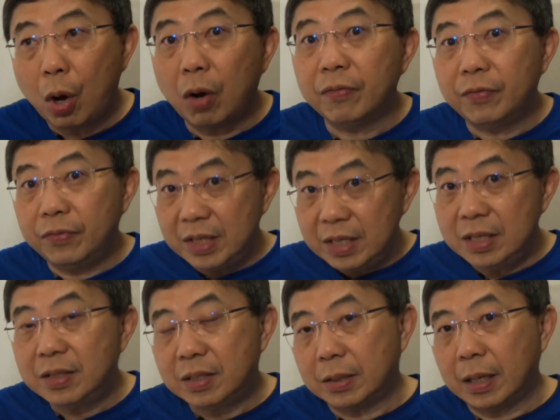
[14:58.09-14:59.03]
of
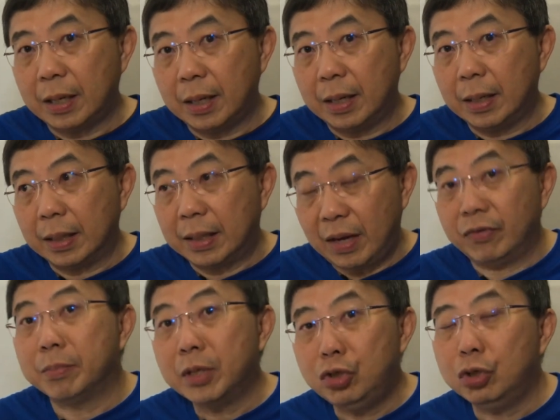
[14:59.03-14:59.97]
these
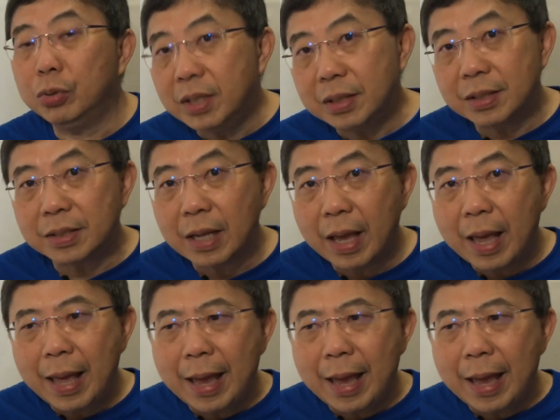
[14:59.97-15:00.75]
government units,